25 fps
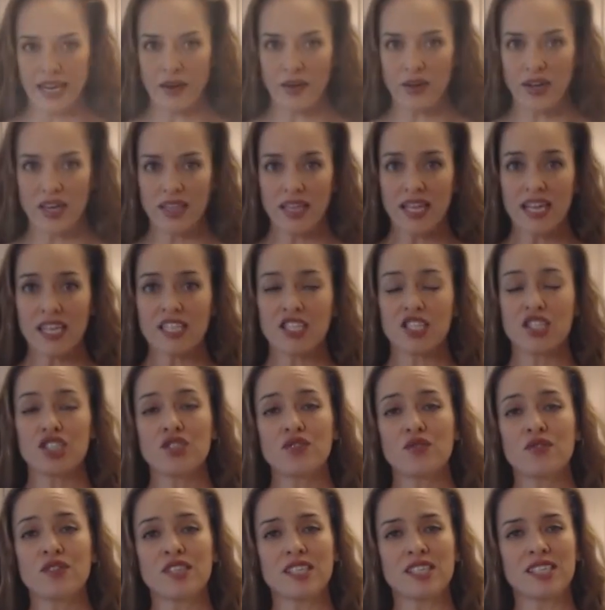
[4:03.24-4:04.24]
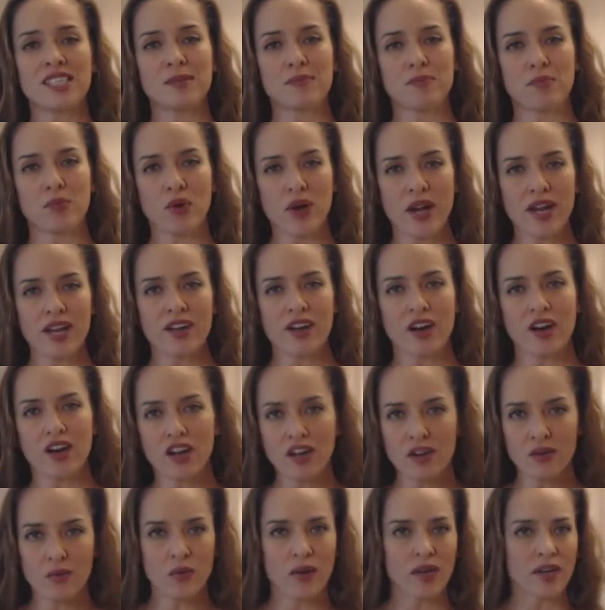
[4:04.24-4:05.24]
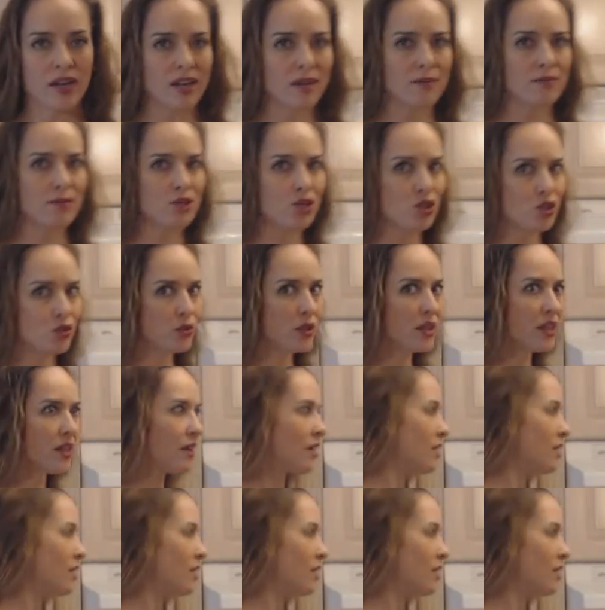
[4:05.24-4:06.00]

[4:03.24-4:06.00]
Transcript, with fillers: Now, I like to use a spray guard when I'm doing